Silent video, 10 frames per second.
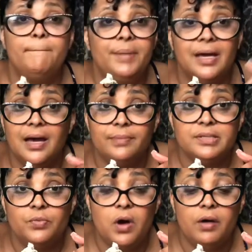Big ups
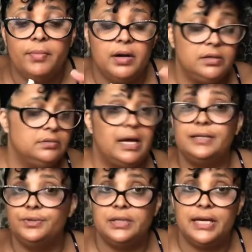to Walmart. I
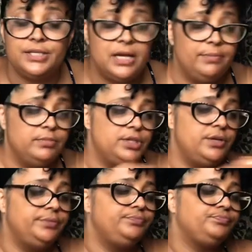do a lot of shopping with y'all.